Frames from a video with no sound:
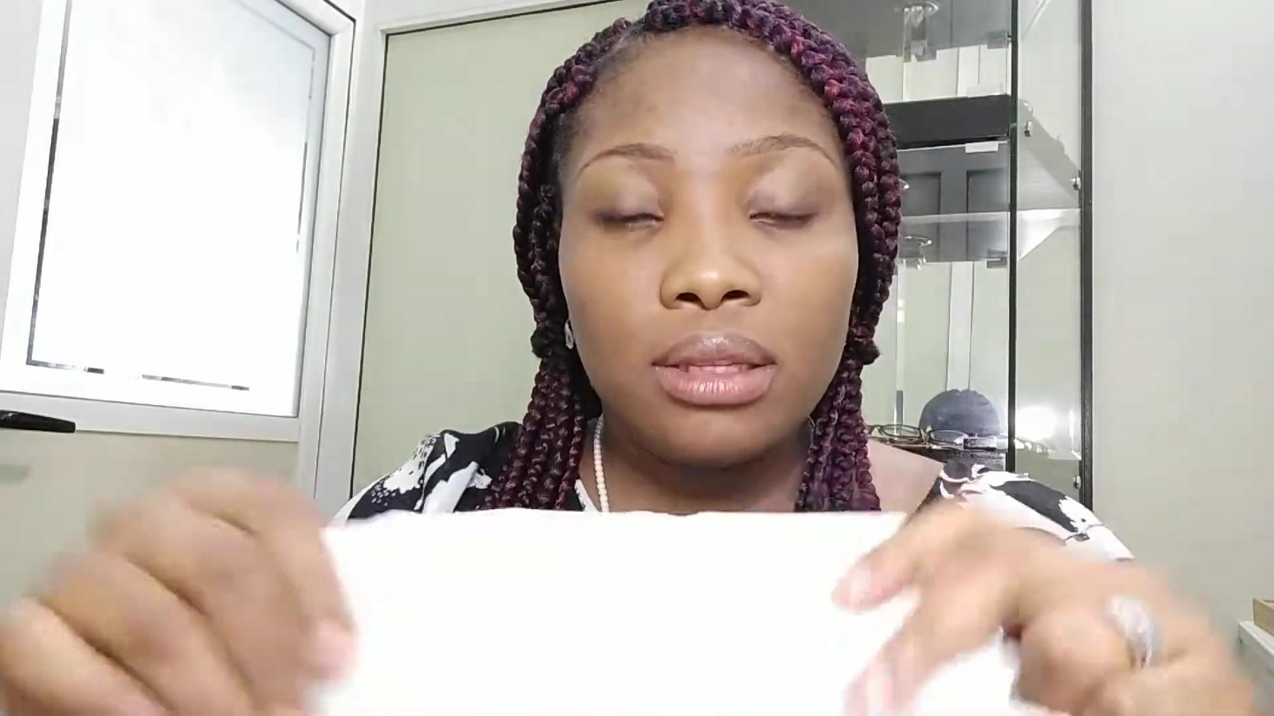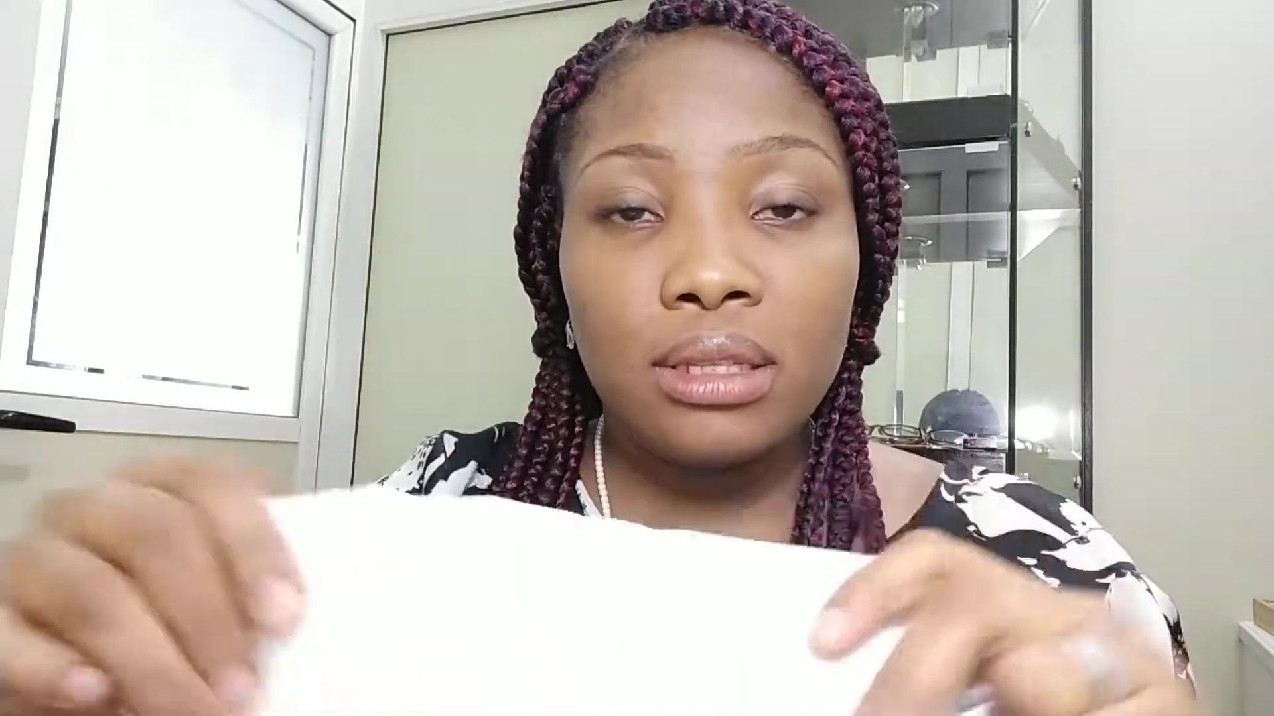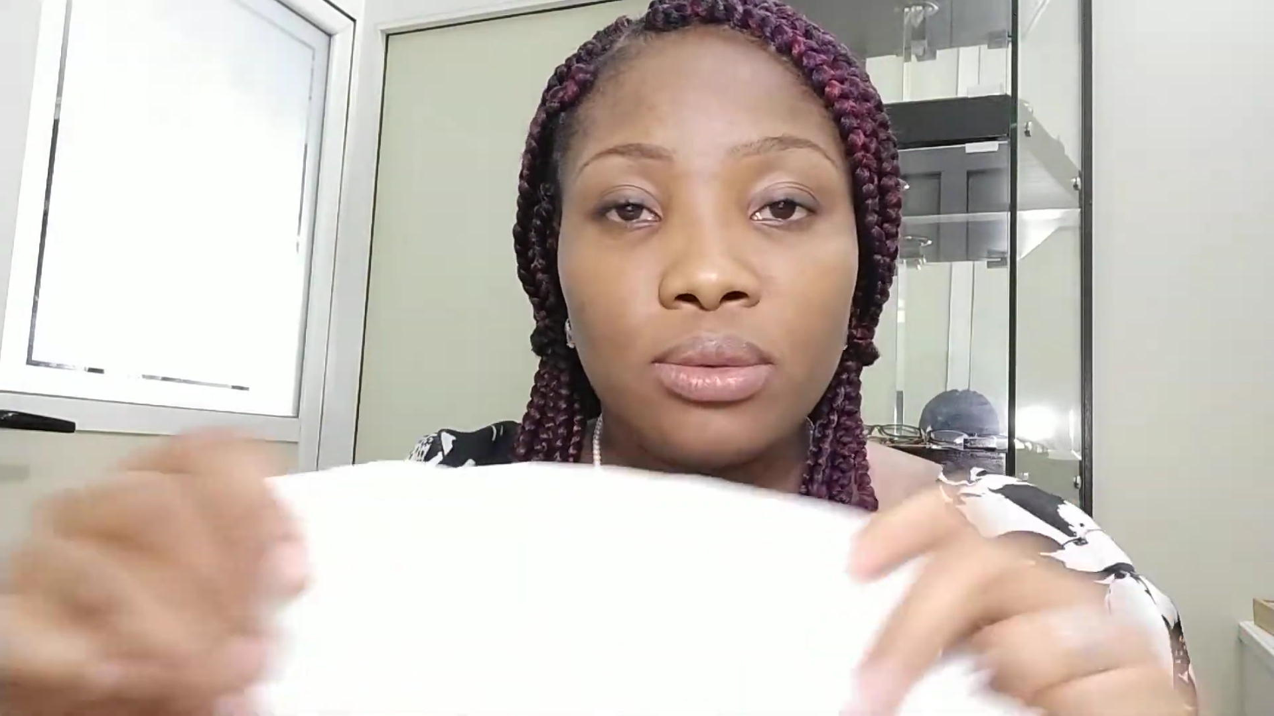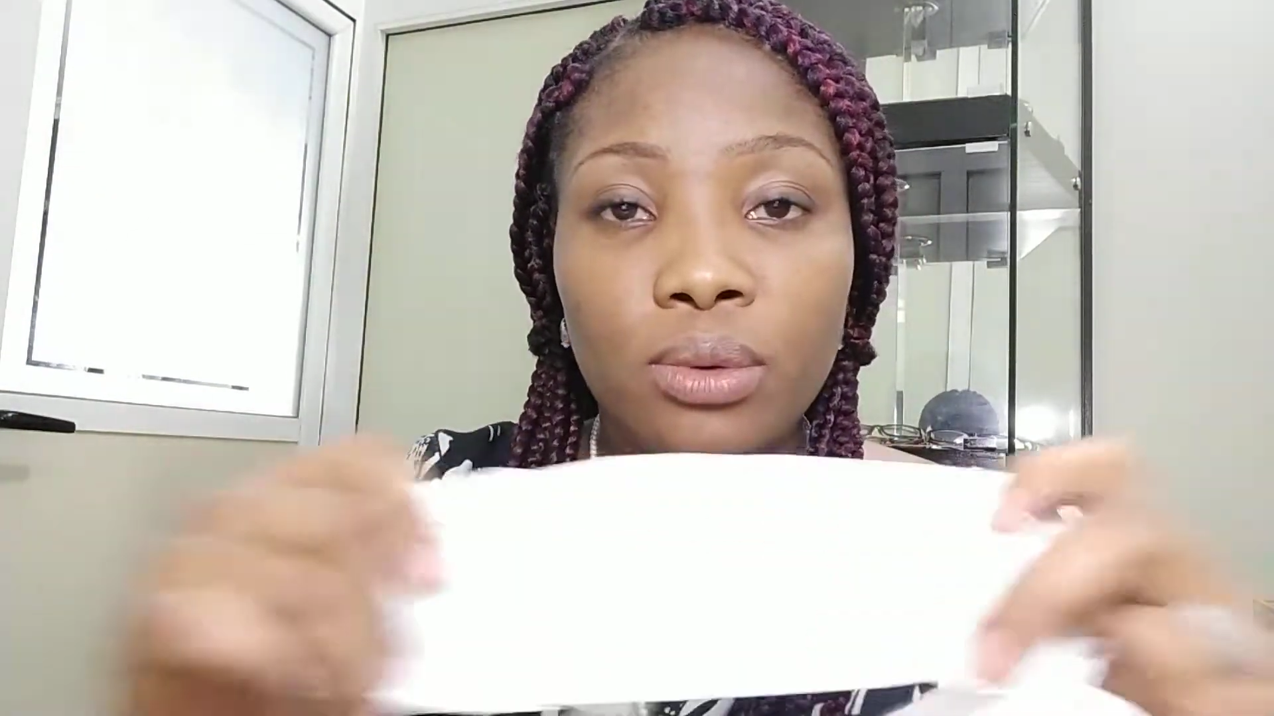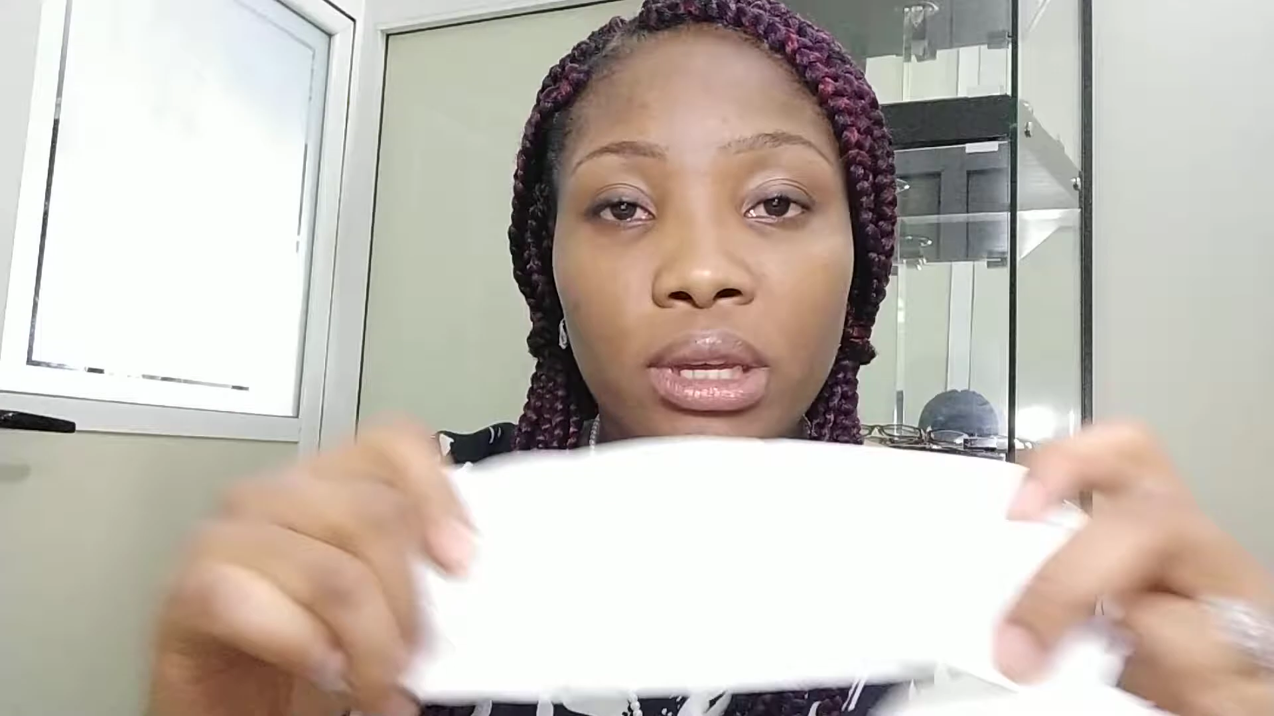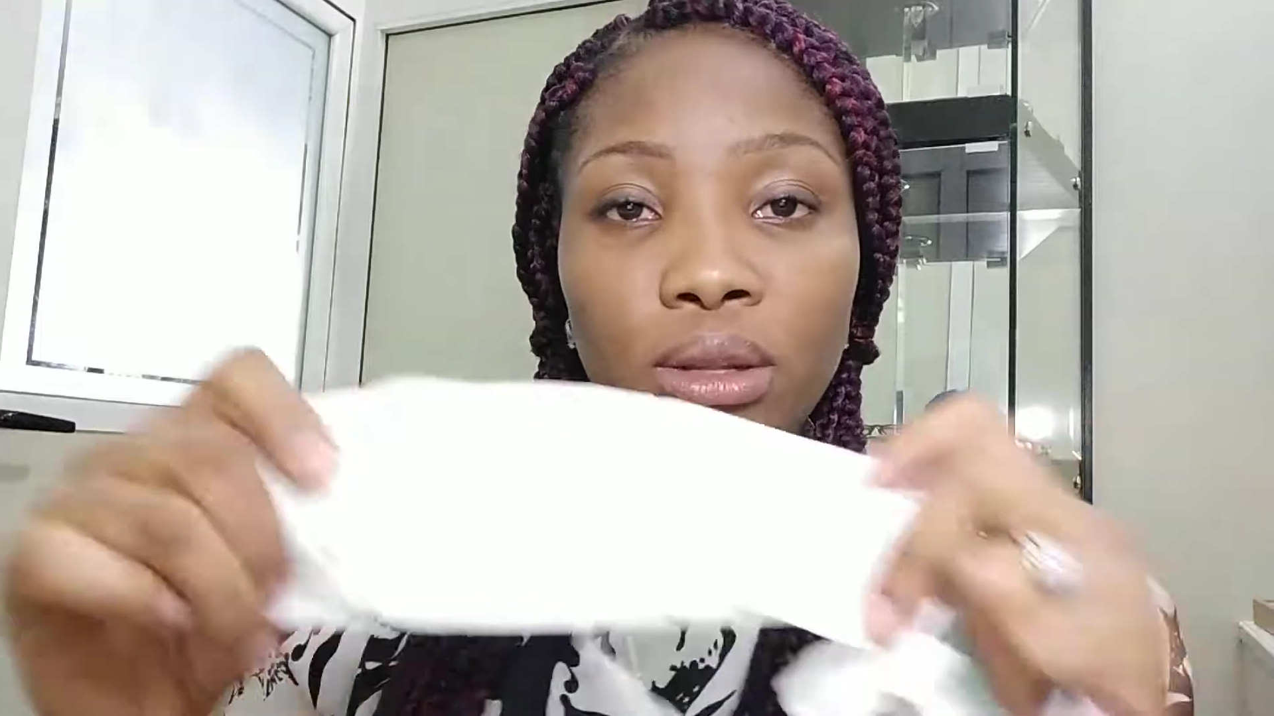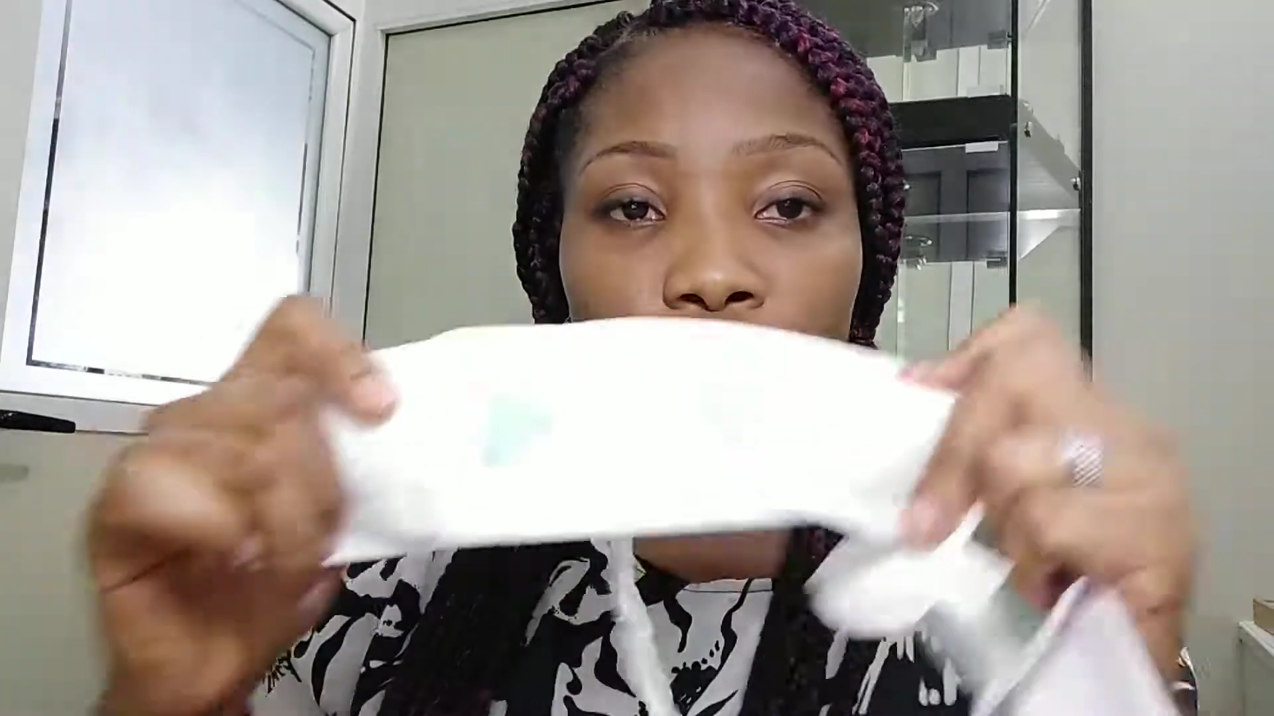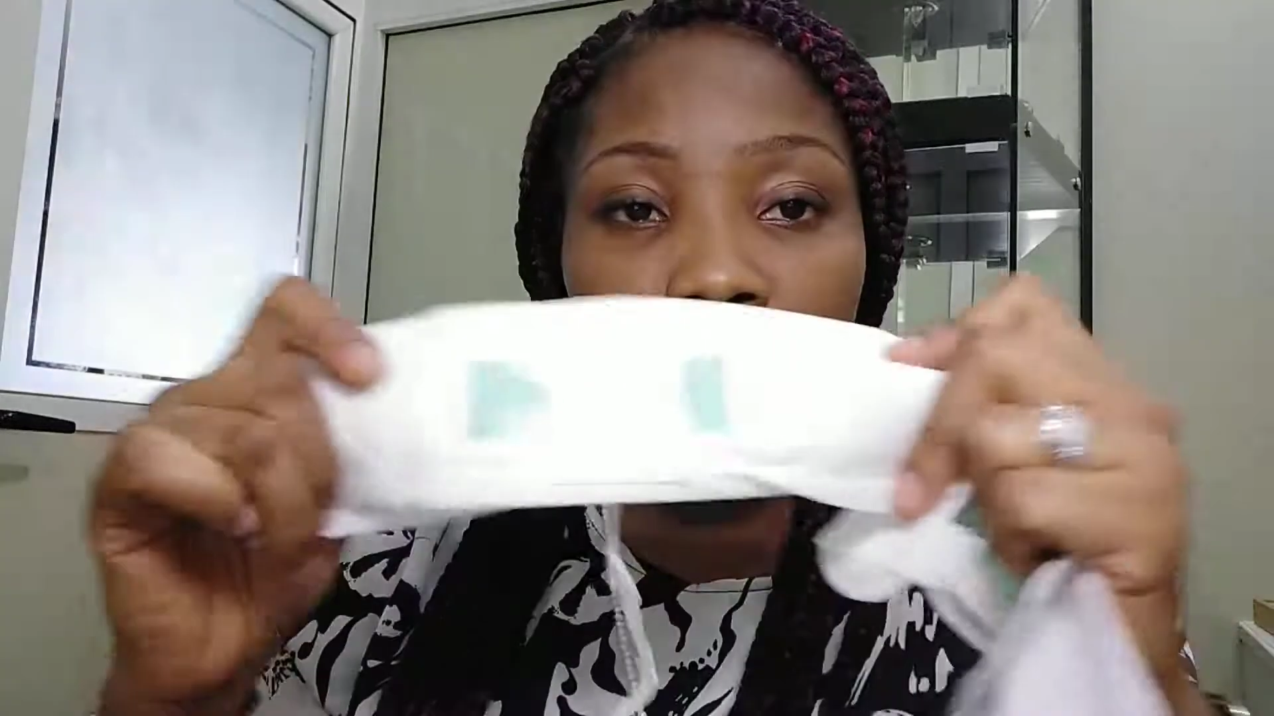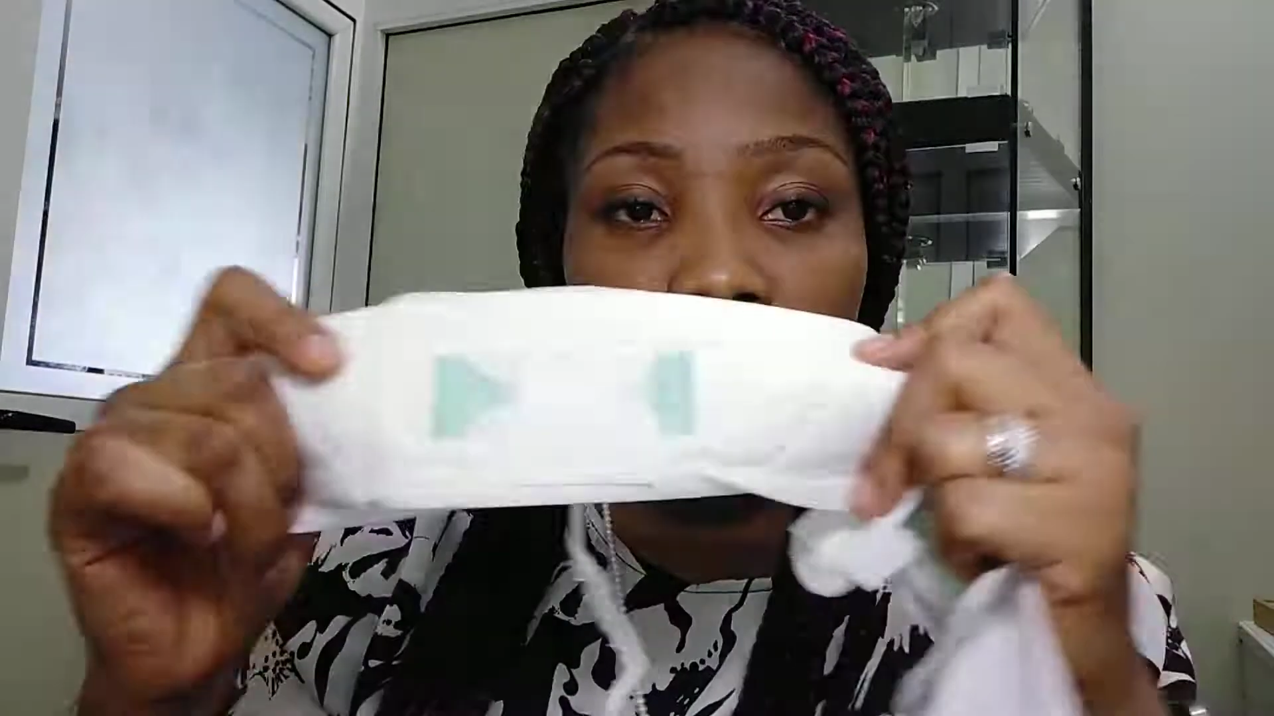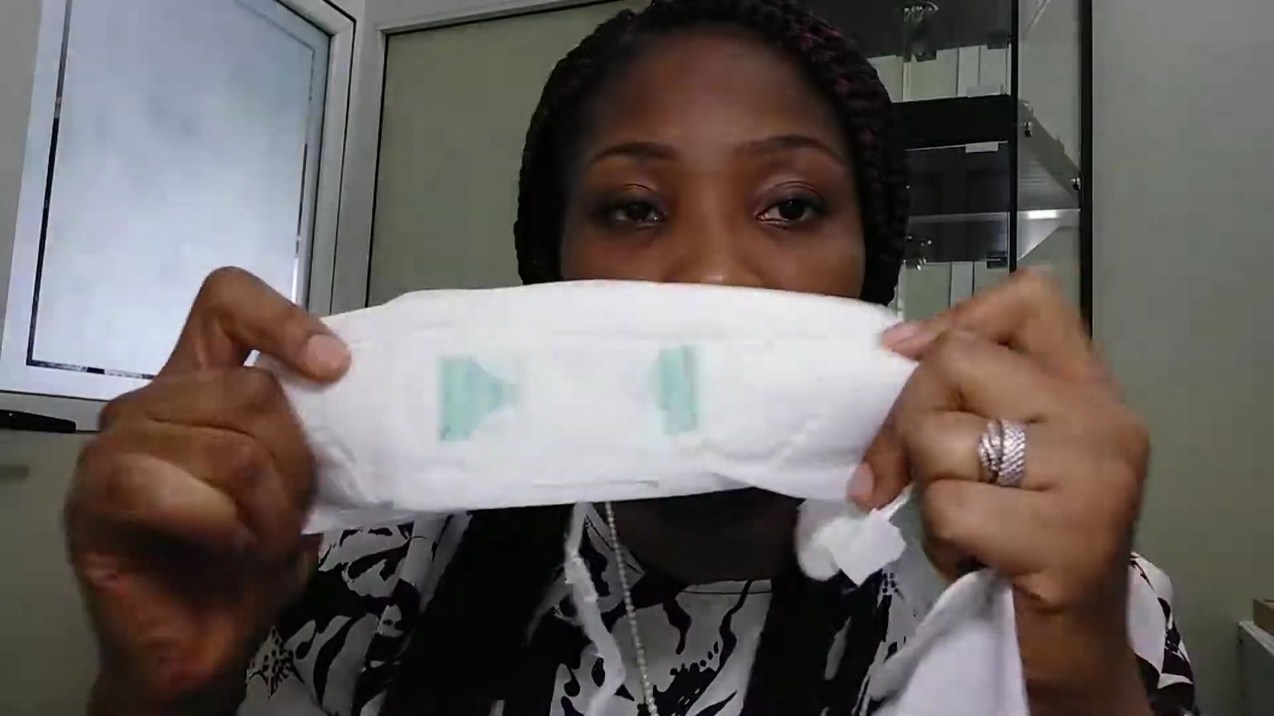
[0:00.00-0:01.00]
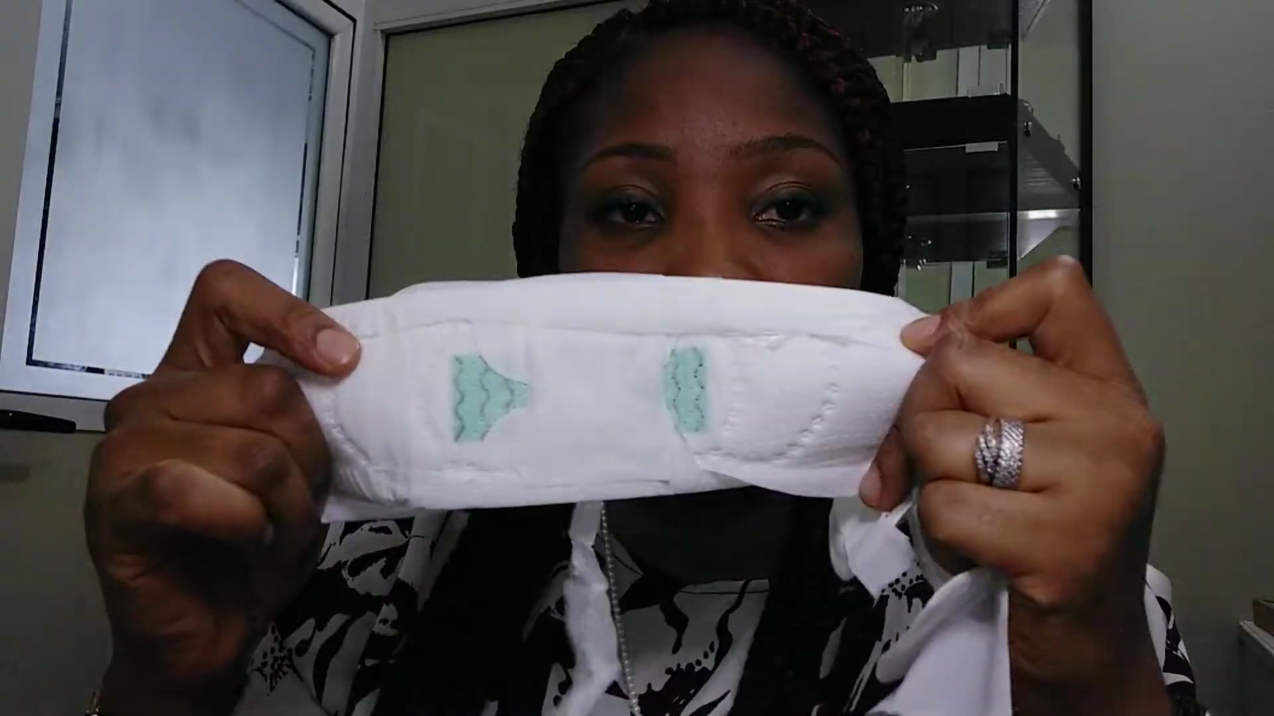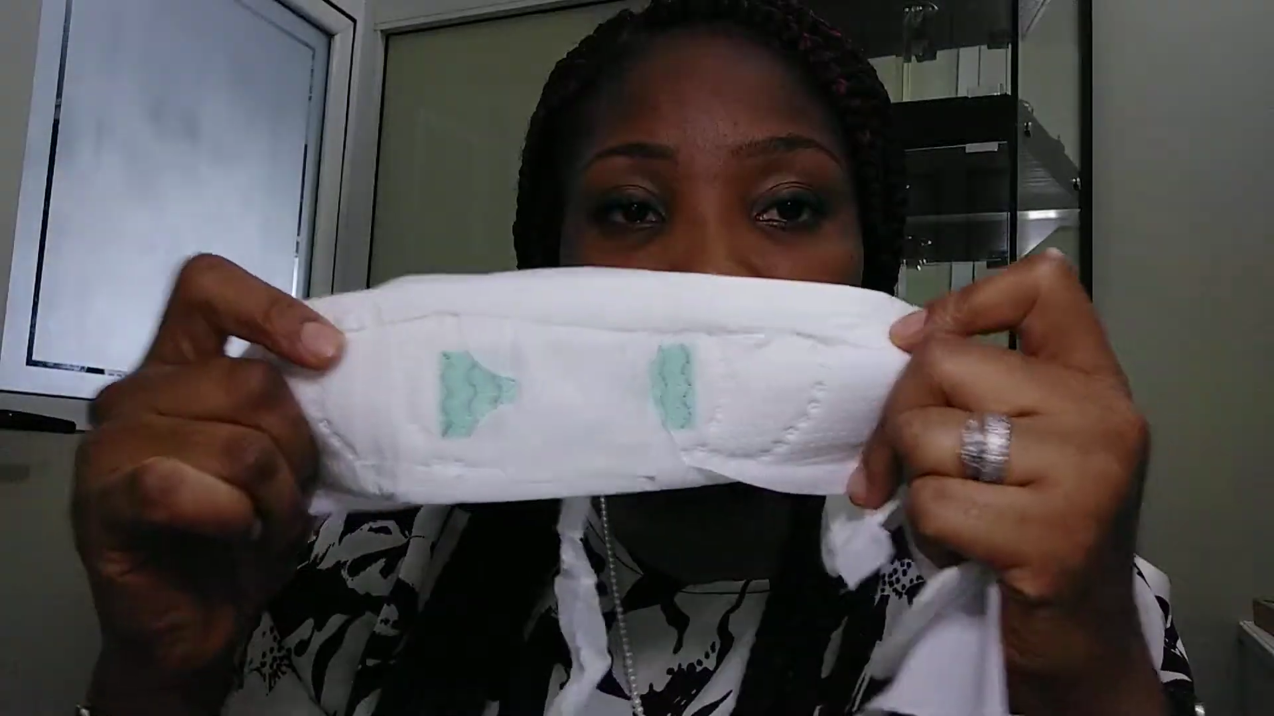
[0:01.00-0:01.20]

this V looks